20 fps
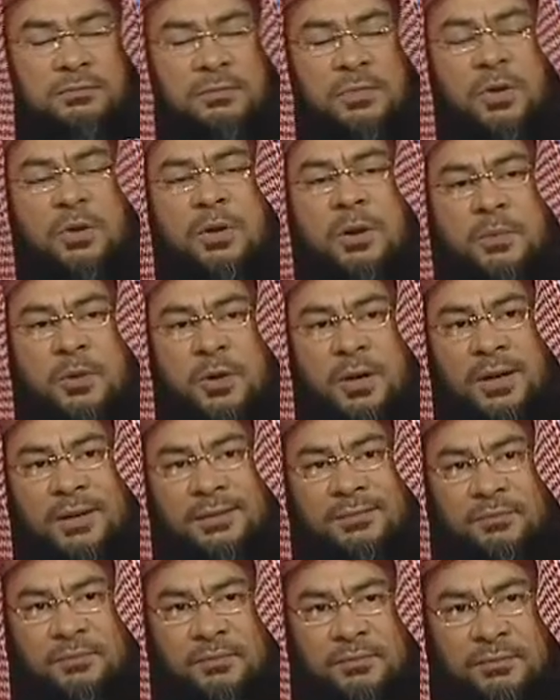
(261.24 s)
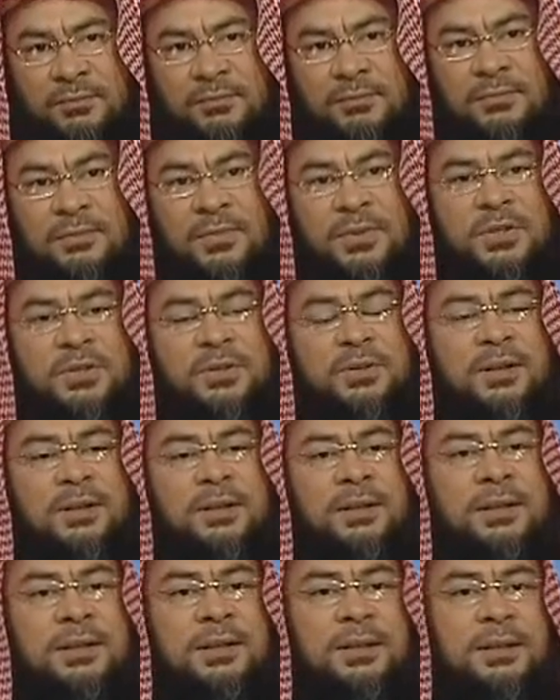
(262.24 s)
though I'm going to uh,
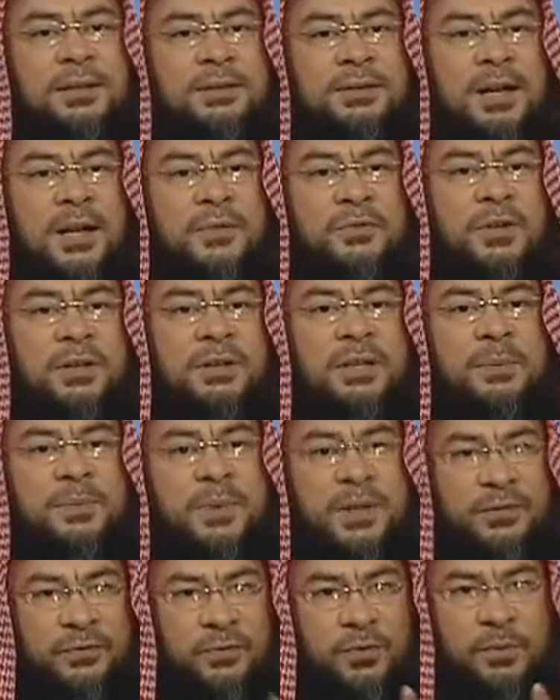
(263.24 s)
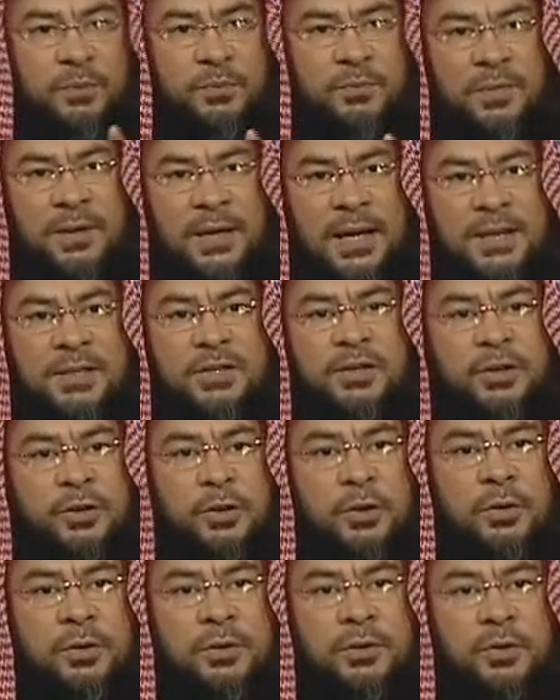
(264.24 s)
uh, divert a bit from answering your,